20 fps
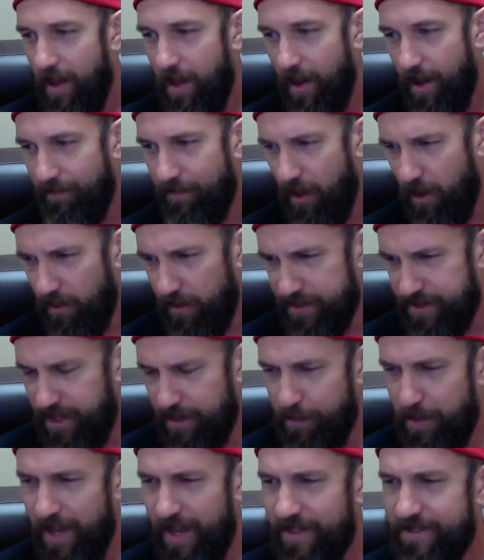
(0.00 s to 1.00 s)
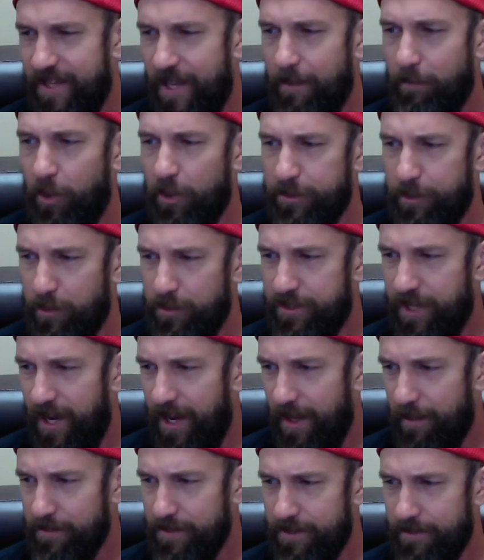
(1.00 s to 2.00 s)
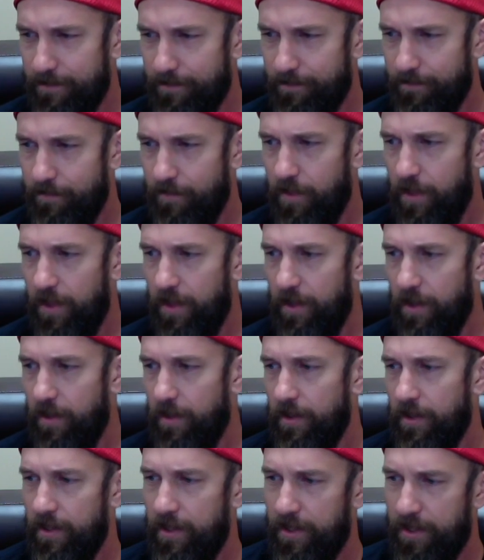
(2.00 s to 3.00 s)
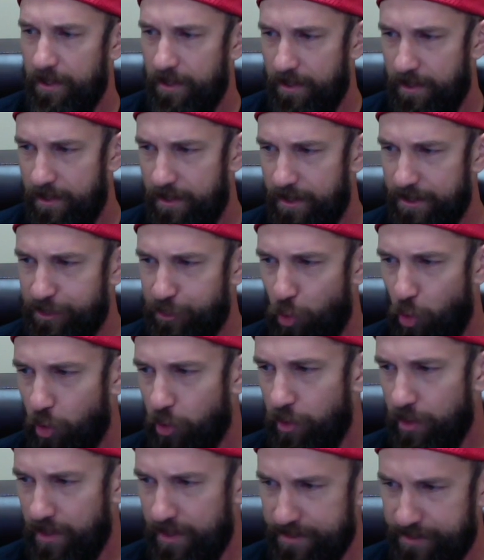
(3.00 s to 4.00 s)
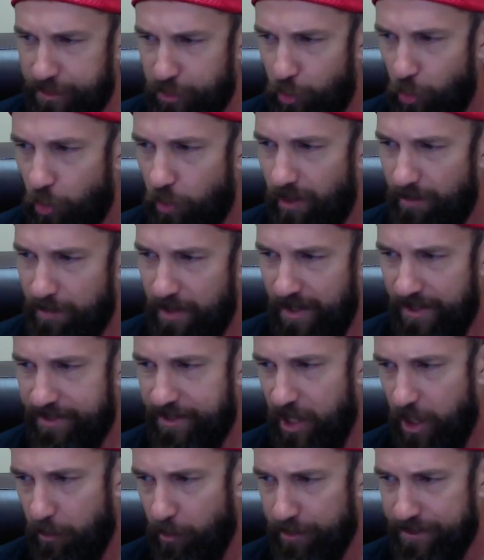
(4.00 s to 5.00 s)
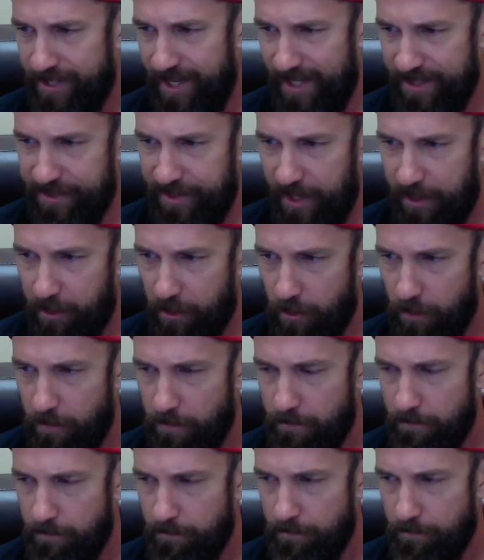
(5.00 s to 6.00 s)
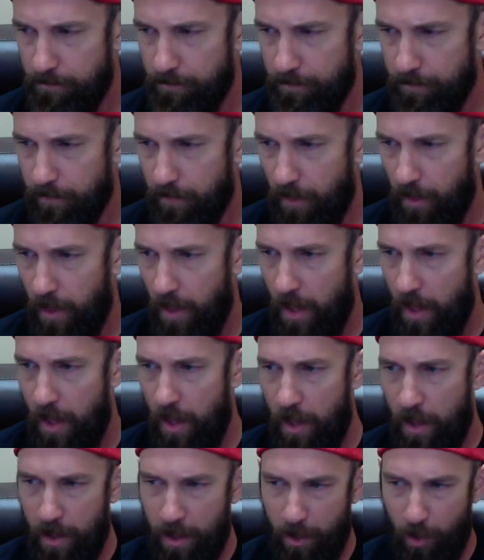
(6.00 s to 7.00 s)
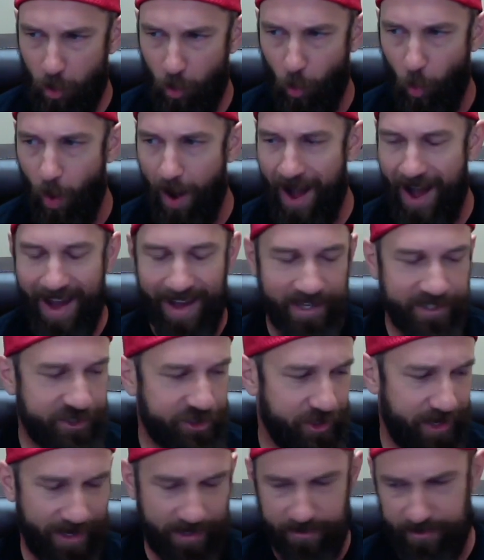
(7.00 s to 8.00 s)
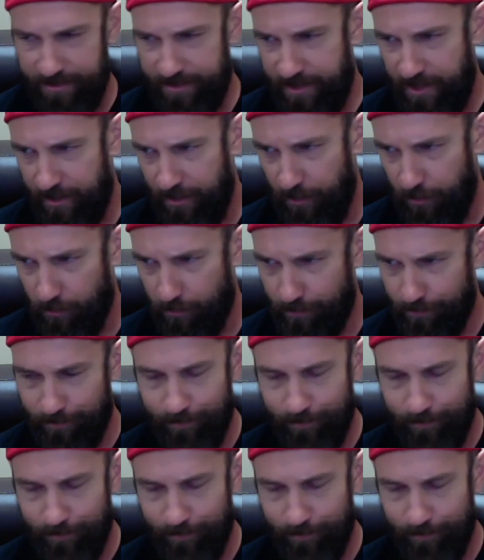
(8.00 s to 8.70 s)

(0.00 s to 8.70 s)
I failed the CPA exam multiple times. Historically, in school, I've been a terrible test taker. Why should I continue?